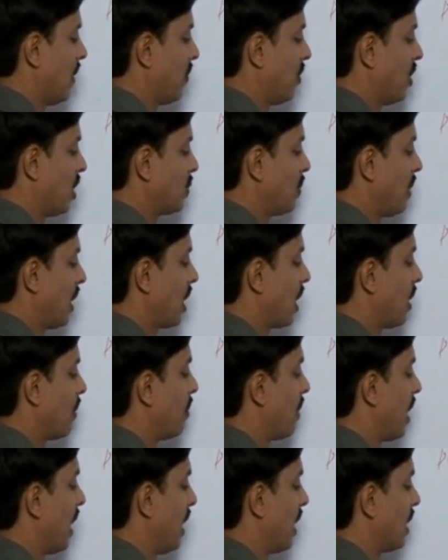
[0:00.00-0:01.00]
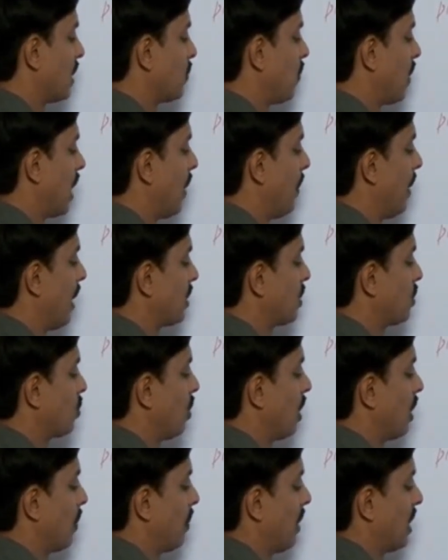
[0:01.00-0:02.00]
this become minus 5x
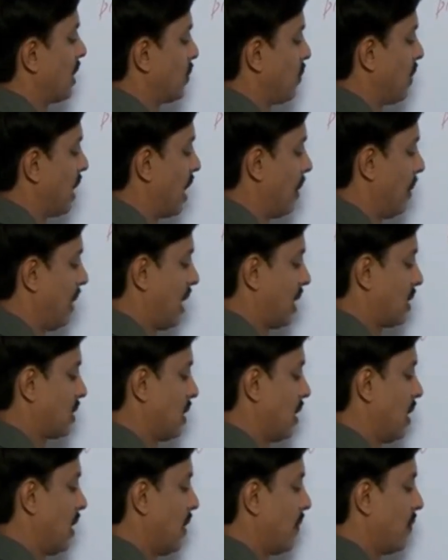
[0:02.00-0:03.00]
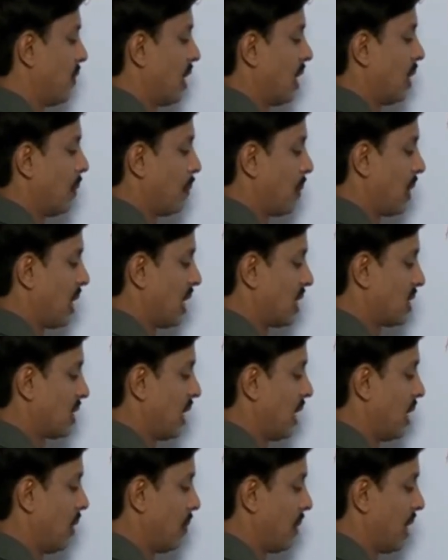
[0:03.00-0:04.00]
square plus 5x, then plus
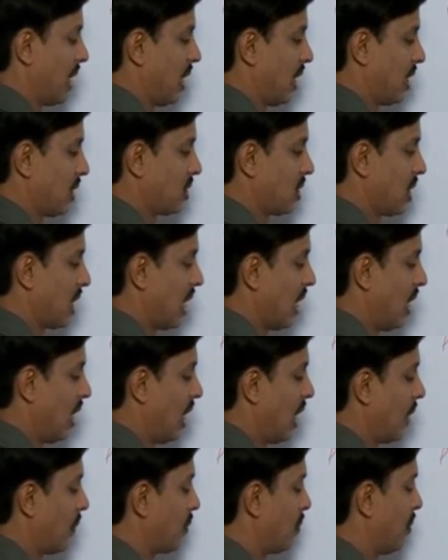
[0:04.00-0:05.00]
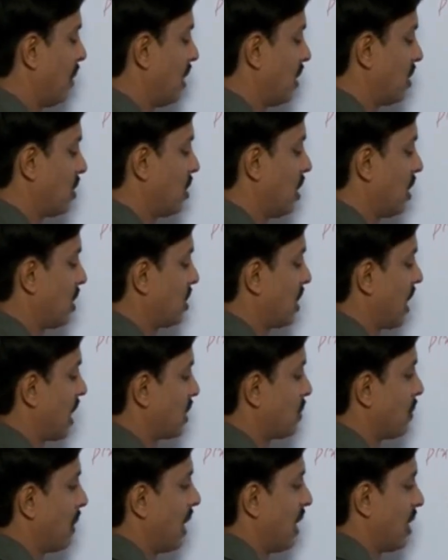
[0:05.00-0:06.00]
and minus, I left with
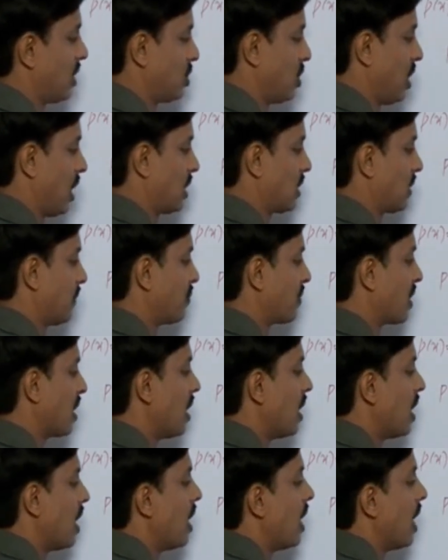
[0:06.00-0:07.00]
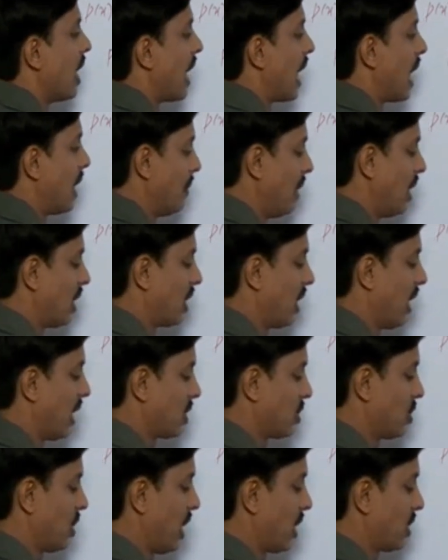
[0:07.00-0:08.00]
6x minus 6. I will take
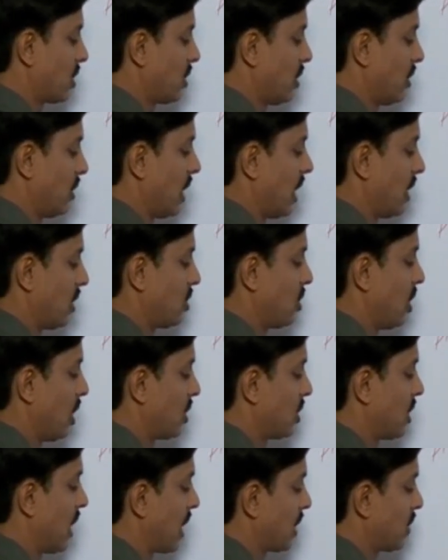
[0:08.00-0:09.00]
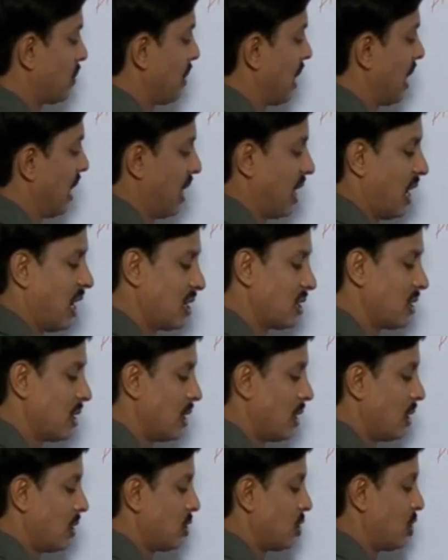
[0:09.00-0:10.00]
6, then 6x minus
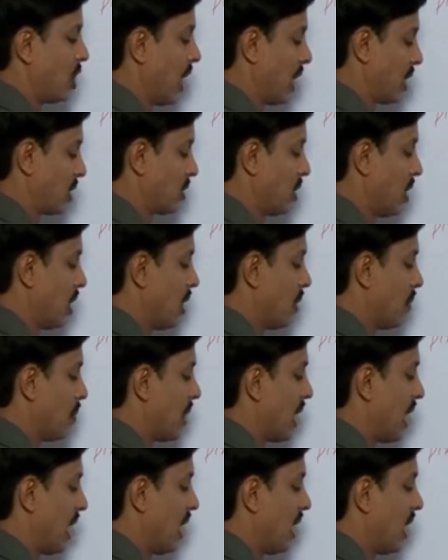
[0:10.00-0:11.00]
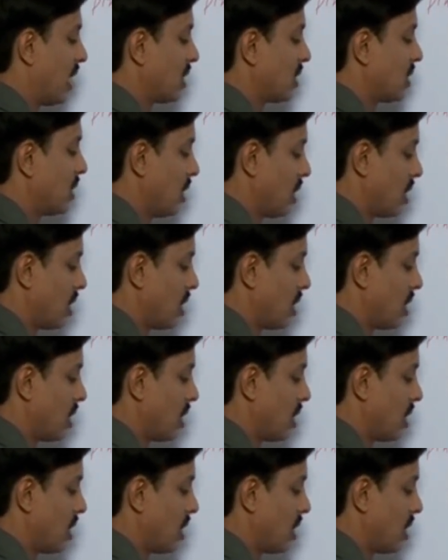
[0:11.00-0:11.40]
6, minus